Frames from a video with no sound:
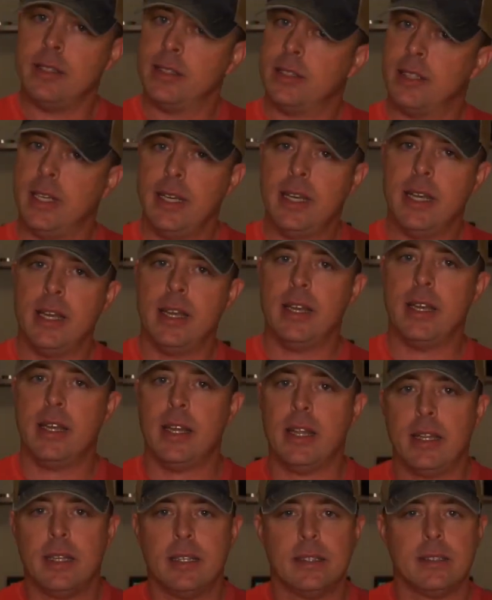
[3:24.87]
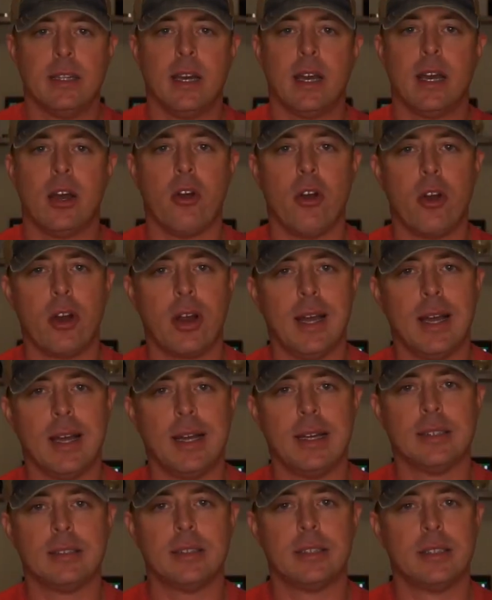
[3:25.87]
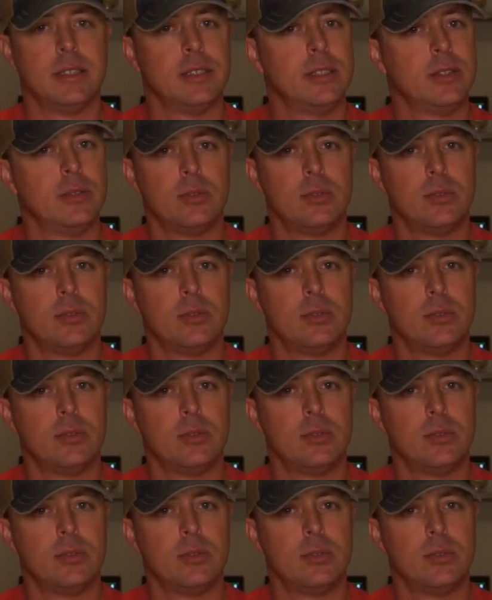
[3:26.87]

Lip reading: See, it's not hard, guys.